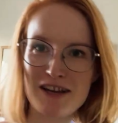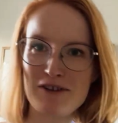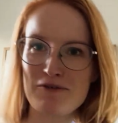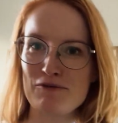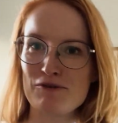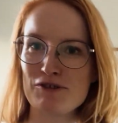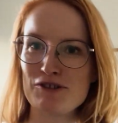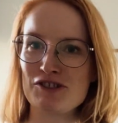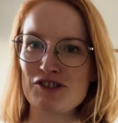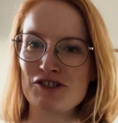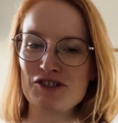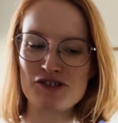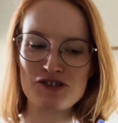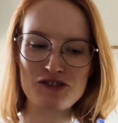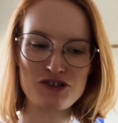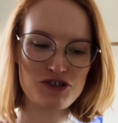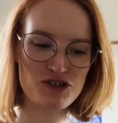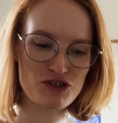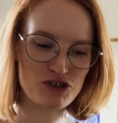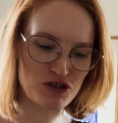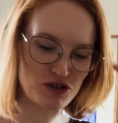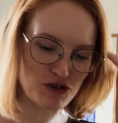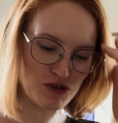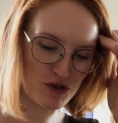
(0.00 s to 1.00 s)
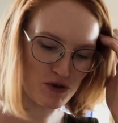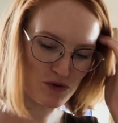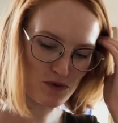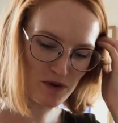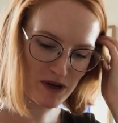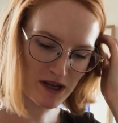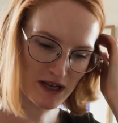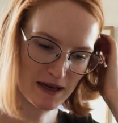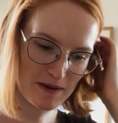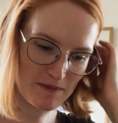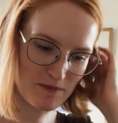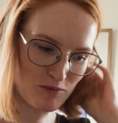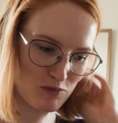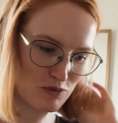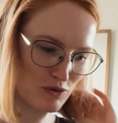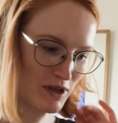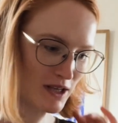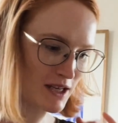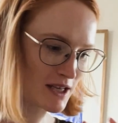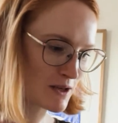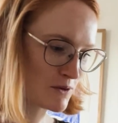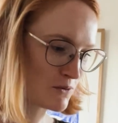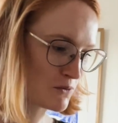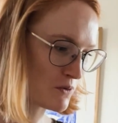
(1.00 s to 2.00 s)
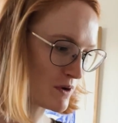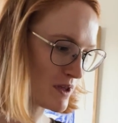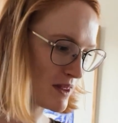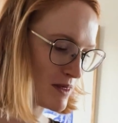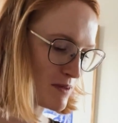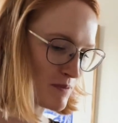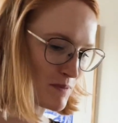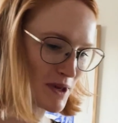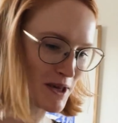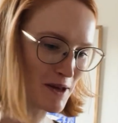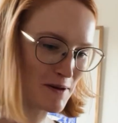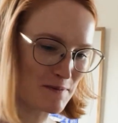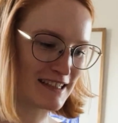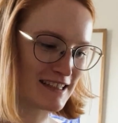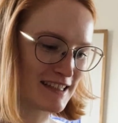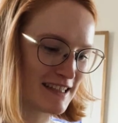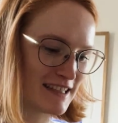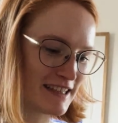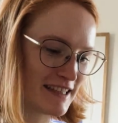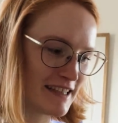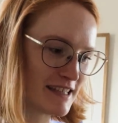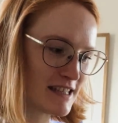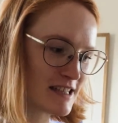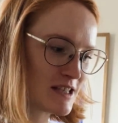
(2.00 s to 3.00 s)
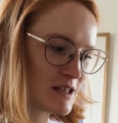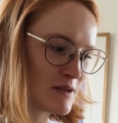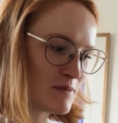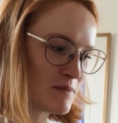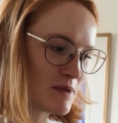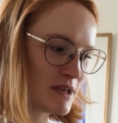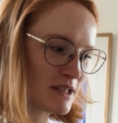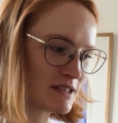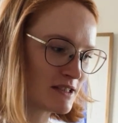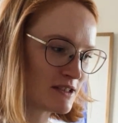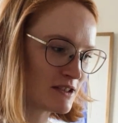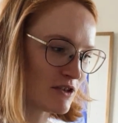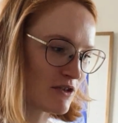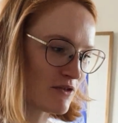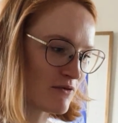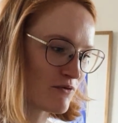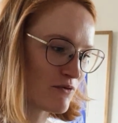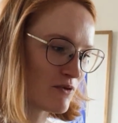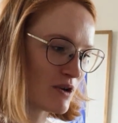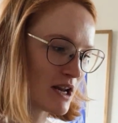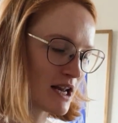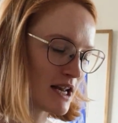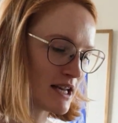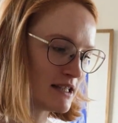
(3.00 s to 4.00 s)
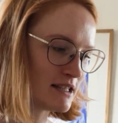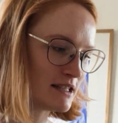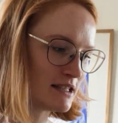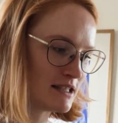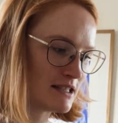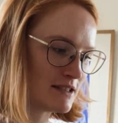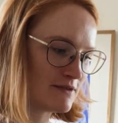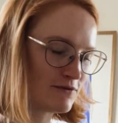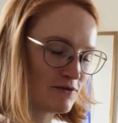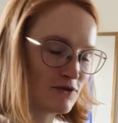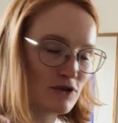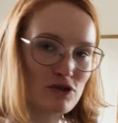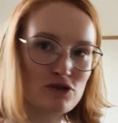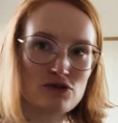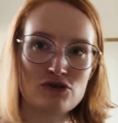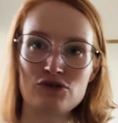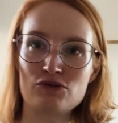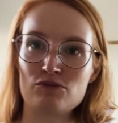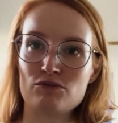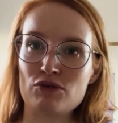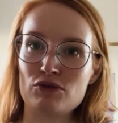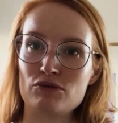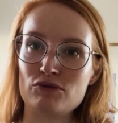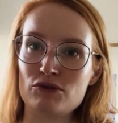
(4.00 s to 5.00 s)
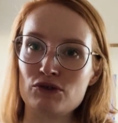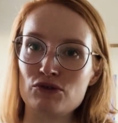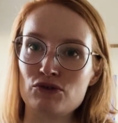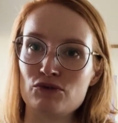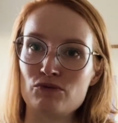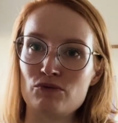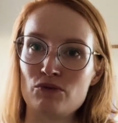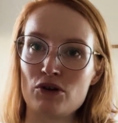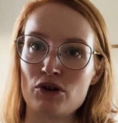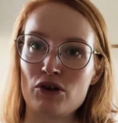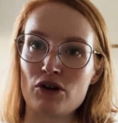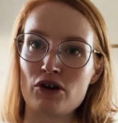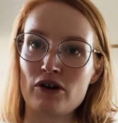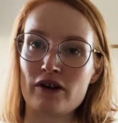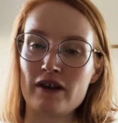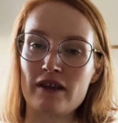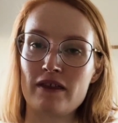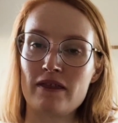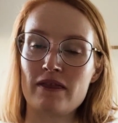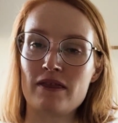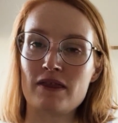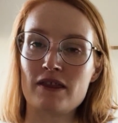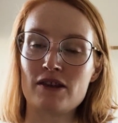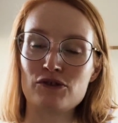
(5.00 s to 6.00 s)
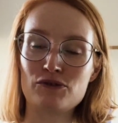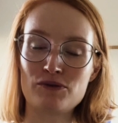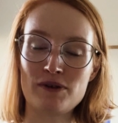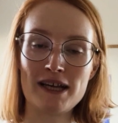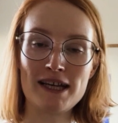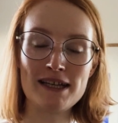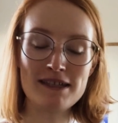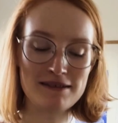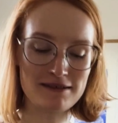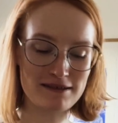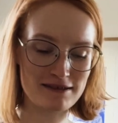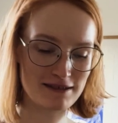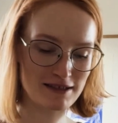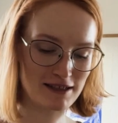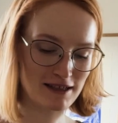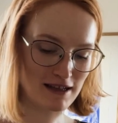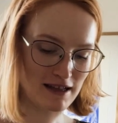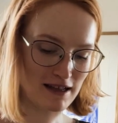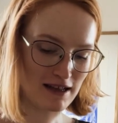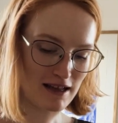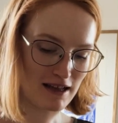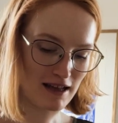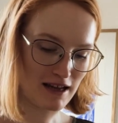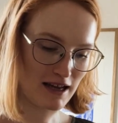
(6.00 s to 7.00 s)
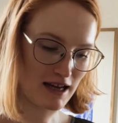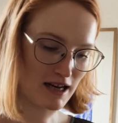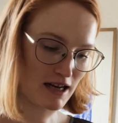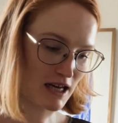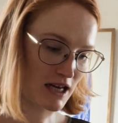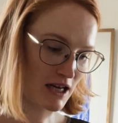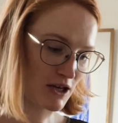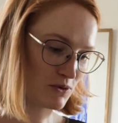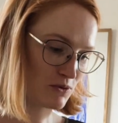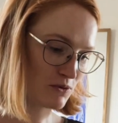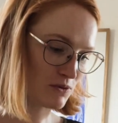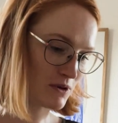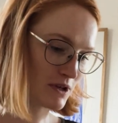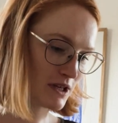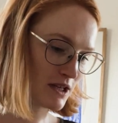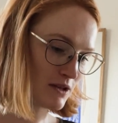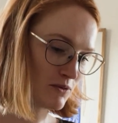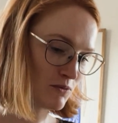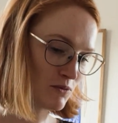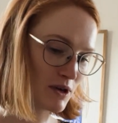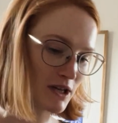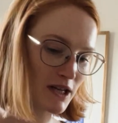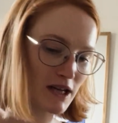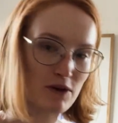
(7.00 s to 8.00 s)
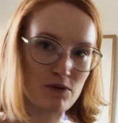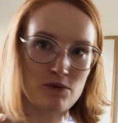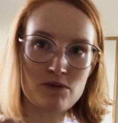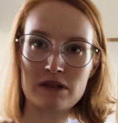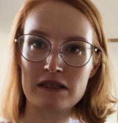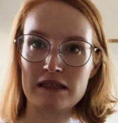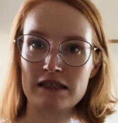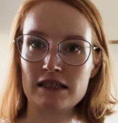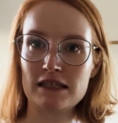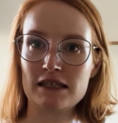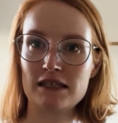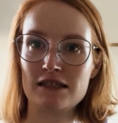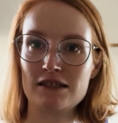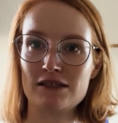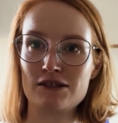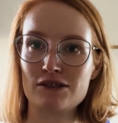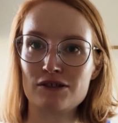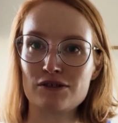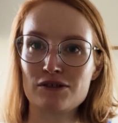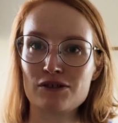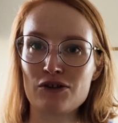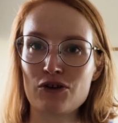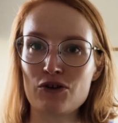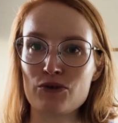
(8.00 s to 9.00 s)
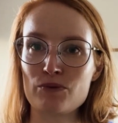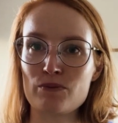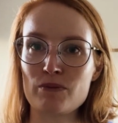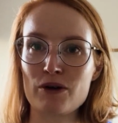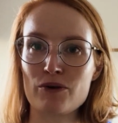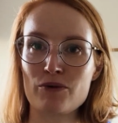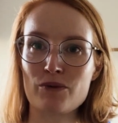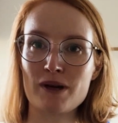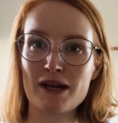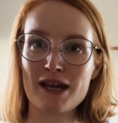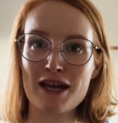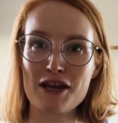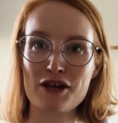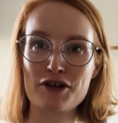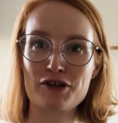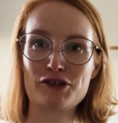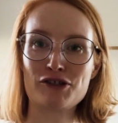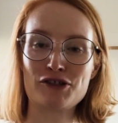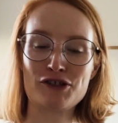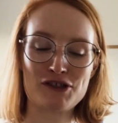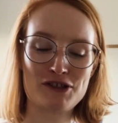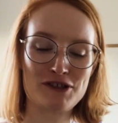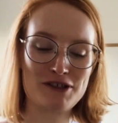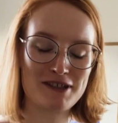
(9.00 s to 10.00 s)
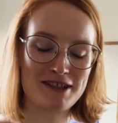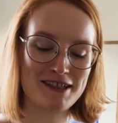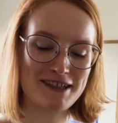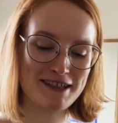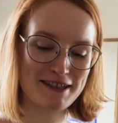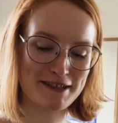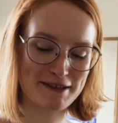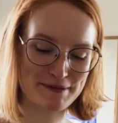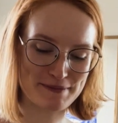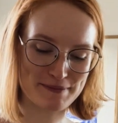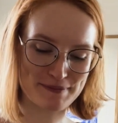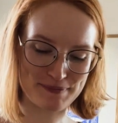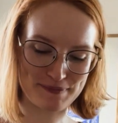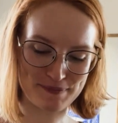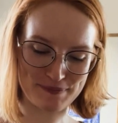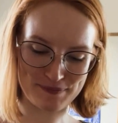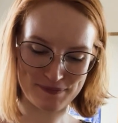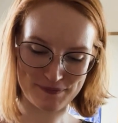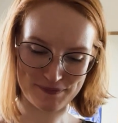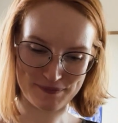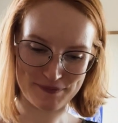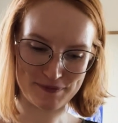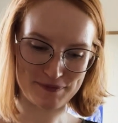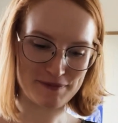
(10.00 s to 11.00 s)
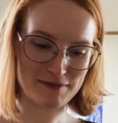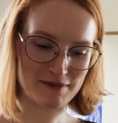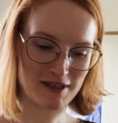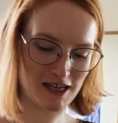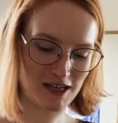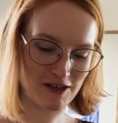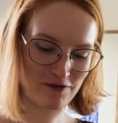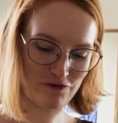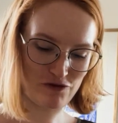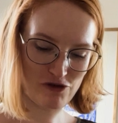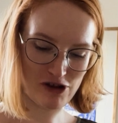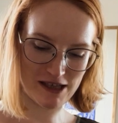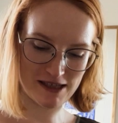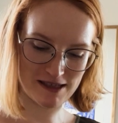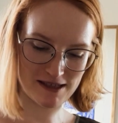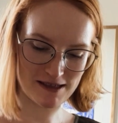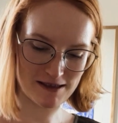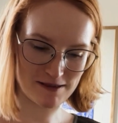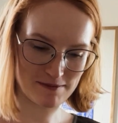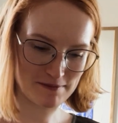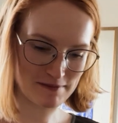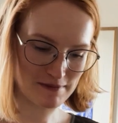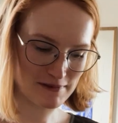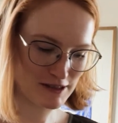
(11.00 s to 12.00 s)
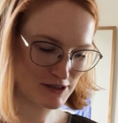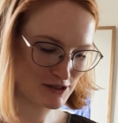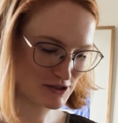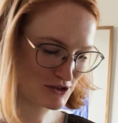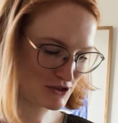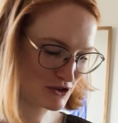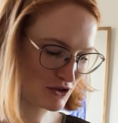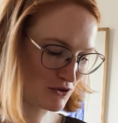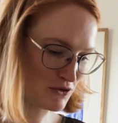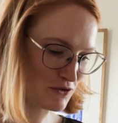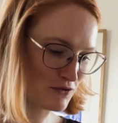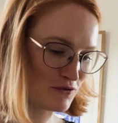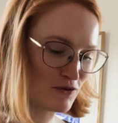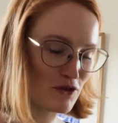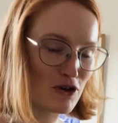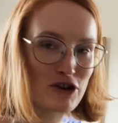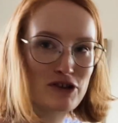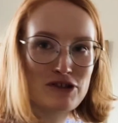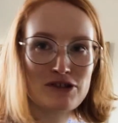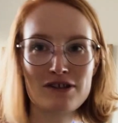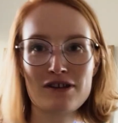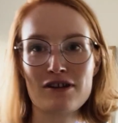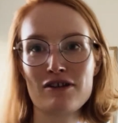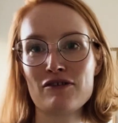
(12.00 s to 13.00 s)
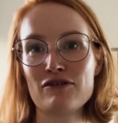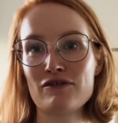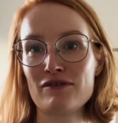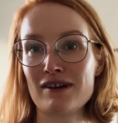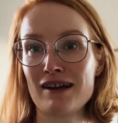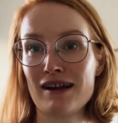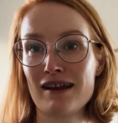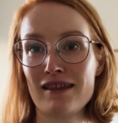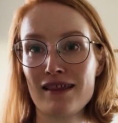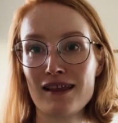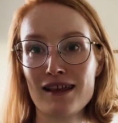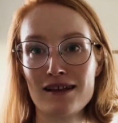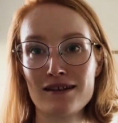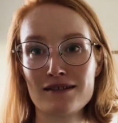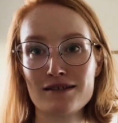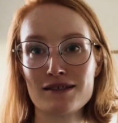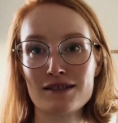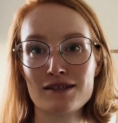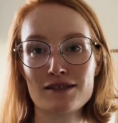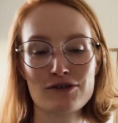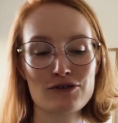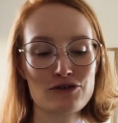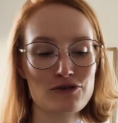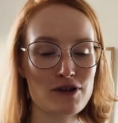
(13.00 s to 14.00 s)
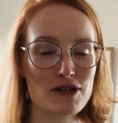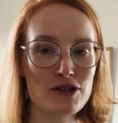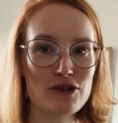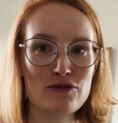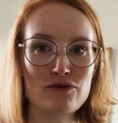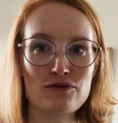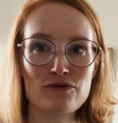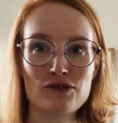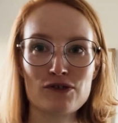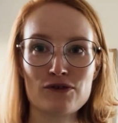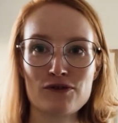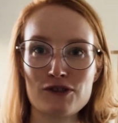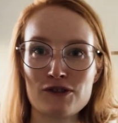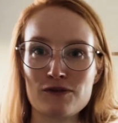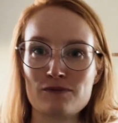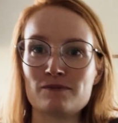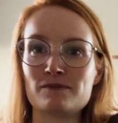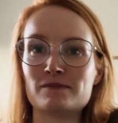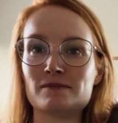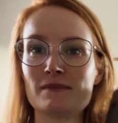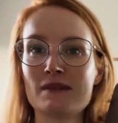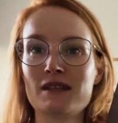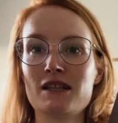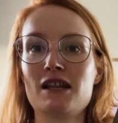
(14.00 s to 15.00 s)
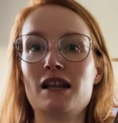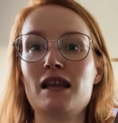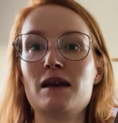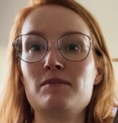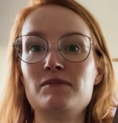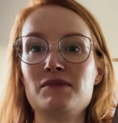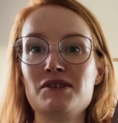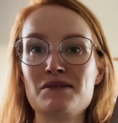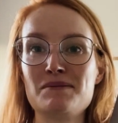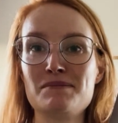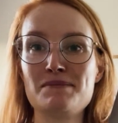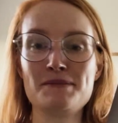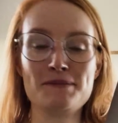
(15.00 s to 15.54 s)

will show you what I'm bringing with me. It's a mix of what I need for tomorrow to work in the train, and what I will need on my vacation in France. So first off, I think it's quite obvious, the laptop,